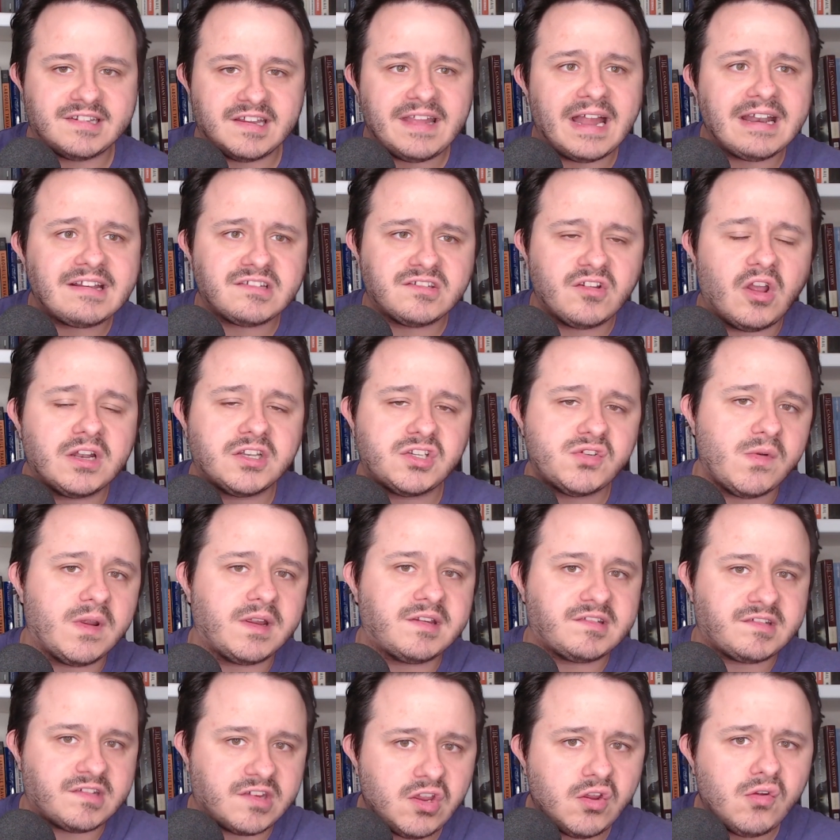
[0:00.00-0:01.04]
And that's not to
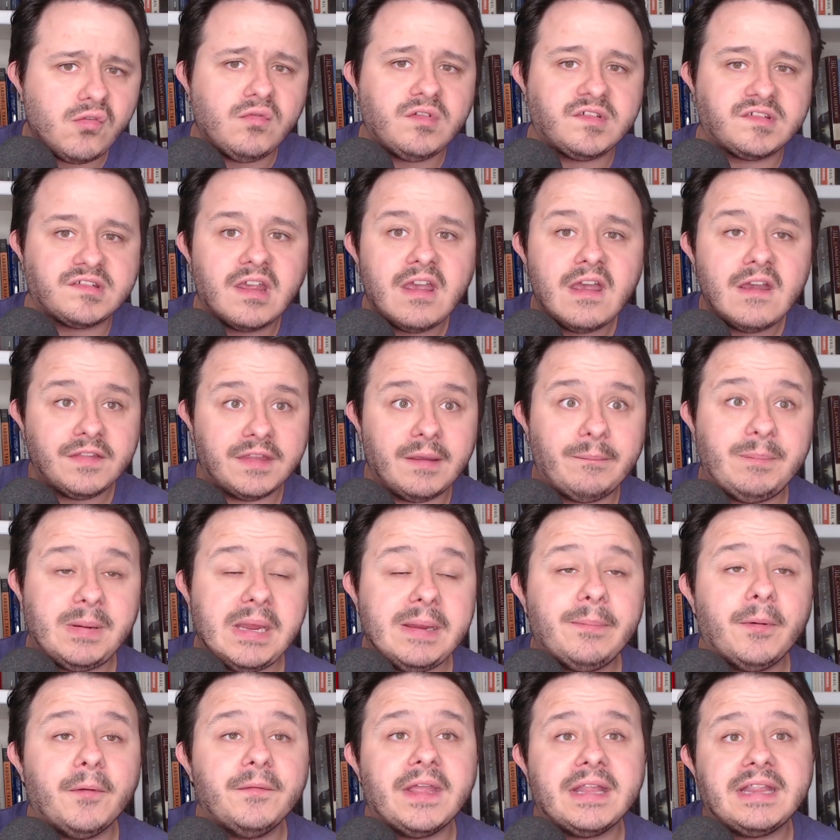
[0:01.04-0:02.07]
excuse the
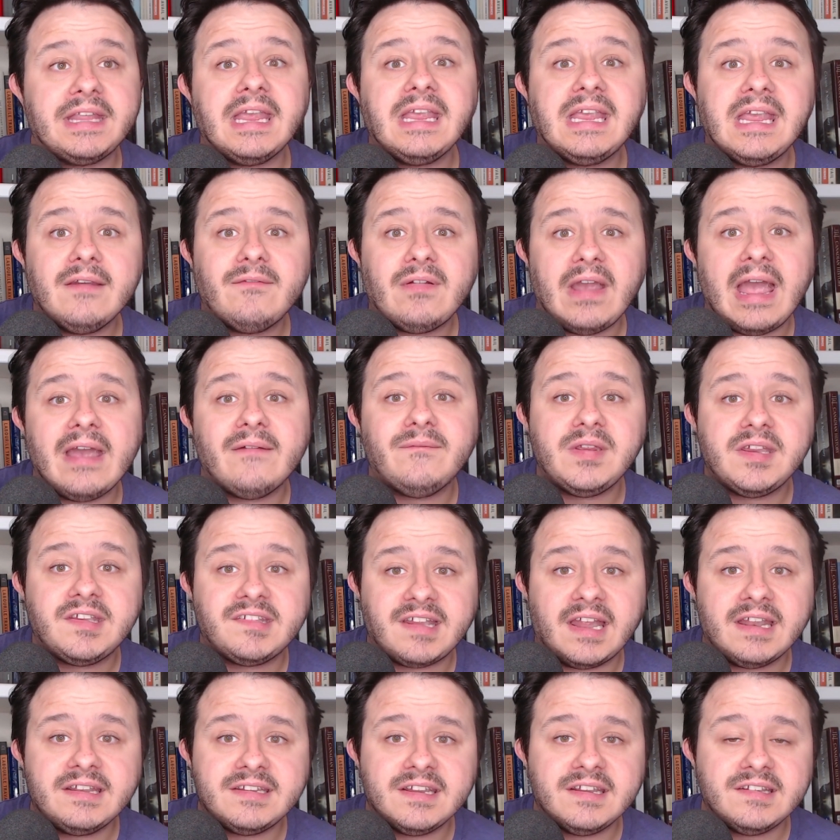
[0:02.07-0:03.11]
people that they give heavy
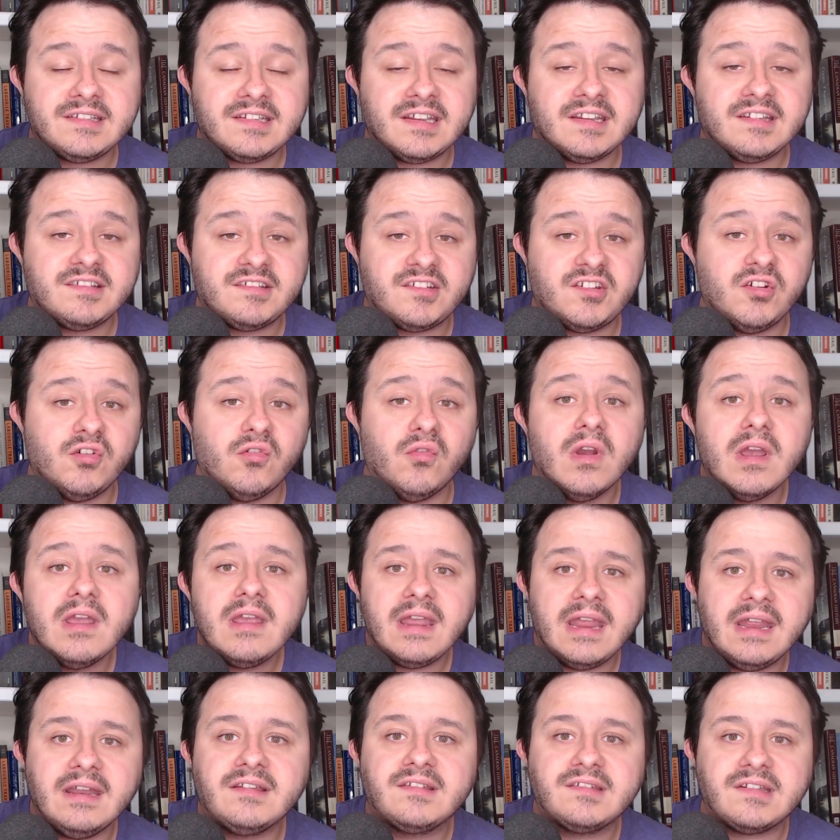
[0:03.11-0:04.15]
sentences to
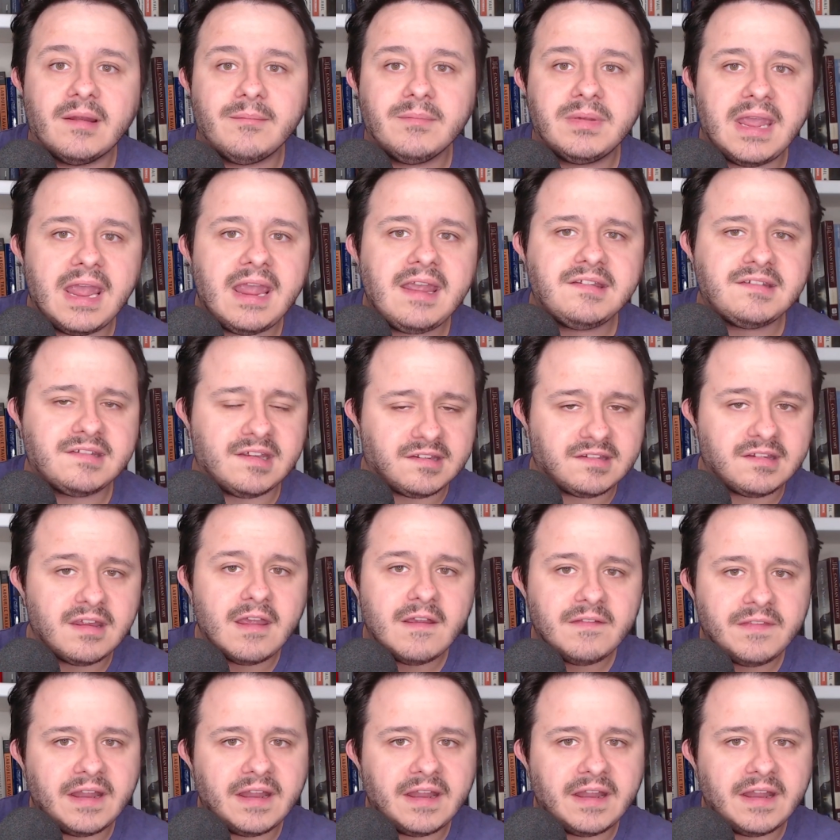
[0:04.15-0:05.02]
in some cases.